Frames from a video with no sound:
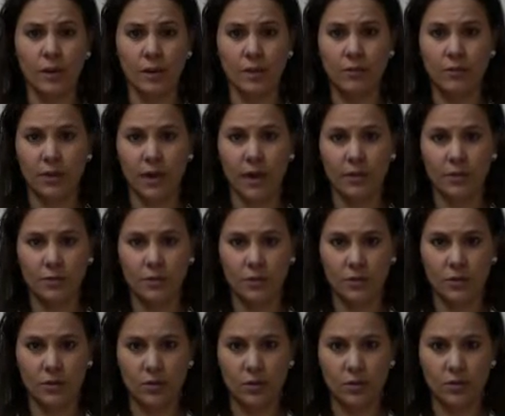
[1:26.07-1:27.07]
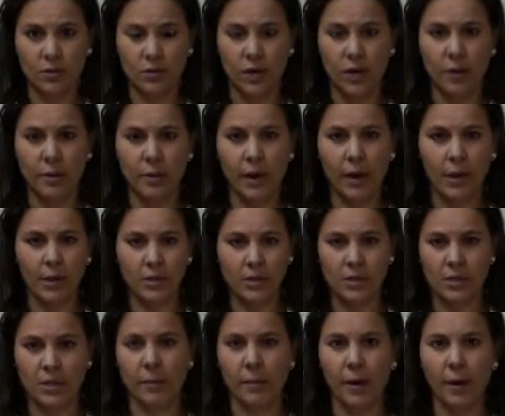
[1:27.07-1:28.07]
even after the new training
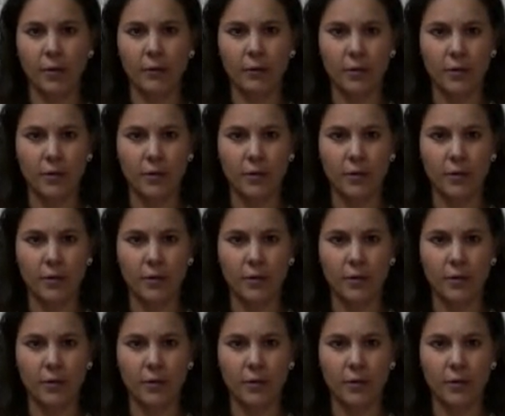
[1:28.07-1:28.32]
packages come out